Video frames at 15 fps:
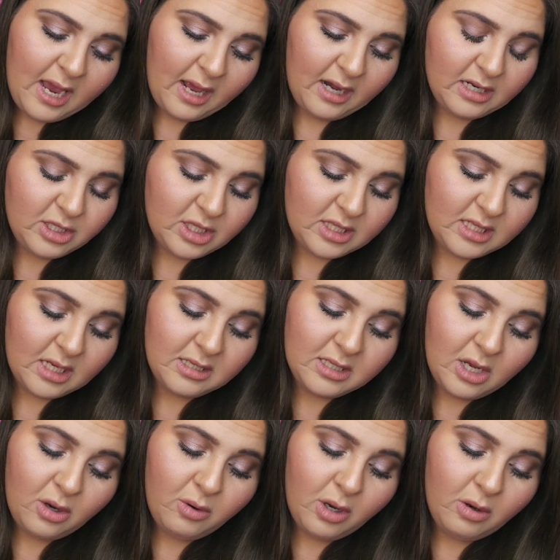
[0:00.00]
and it just
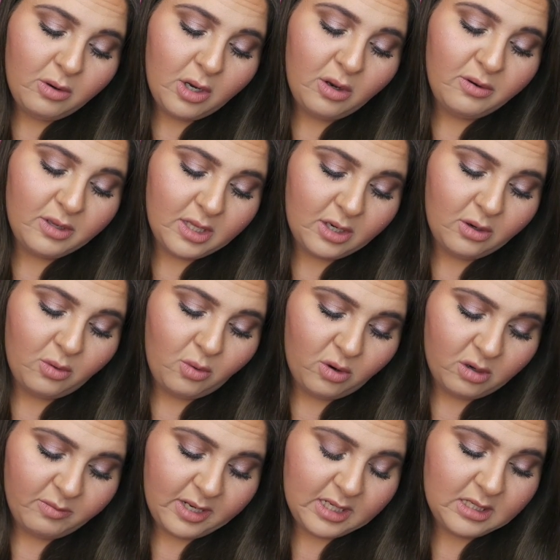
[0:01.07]
says ho ho ho glitter
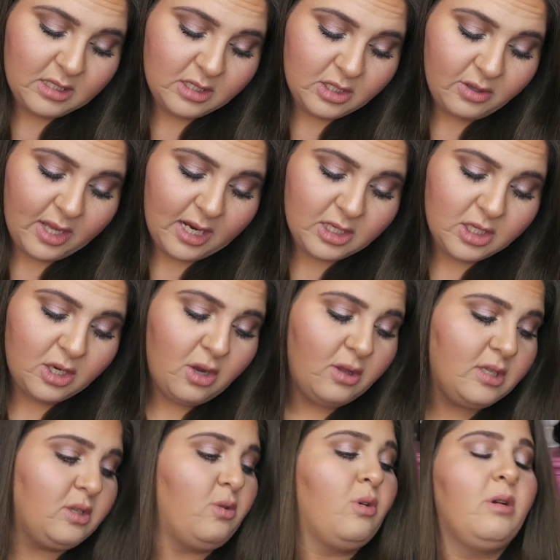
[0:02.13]
ornament. So they actually
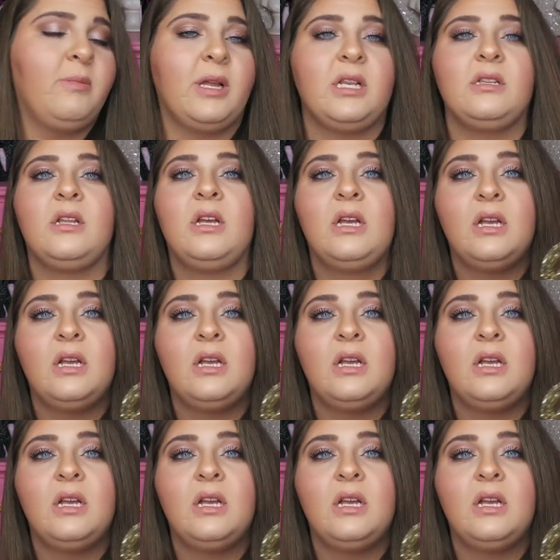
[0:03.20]
call this an ornament.